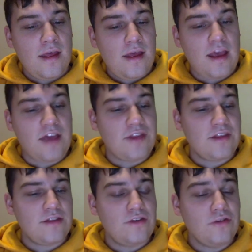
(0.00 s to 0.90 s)
Yeah, I
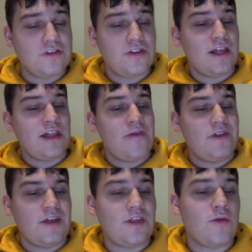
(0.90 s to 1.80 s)
think those are the
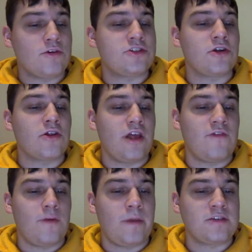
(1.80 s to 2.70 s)
11 I think we're circling
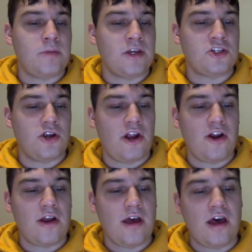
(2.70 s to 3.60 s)
for Best Picture
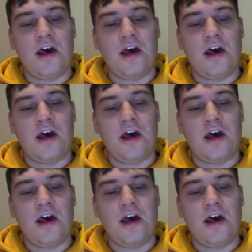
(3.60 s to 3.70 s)
here.